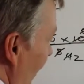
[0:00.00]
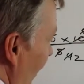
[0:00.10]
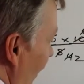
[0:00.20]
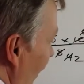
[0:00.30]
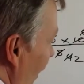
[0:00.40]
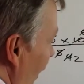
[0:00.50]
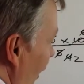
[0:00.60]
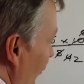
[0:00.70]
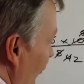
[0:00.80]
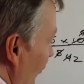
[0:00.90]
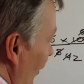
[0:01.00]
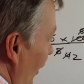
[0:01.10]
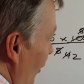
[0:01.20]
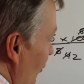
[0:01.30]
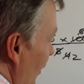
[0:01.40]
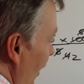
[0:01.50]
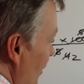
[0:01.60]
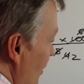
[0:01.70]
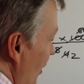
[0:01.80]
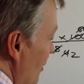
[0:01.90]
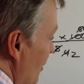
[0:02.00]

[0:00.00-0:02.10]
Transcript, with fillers: a half. Okay, so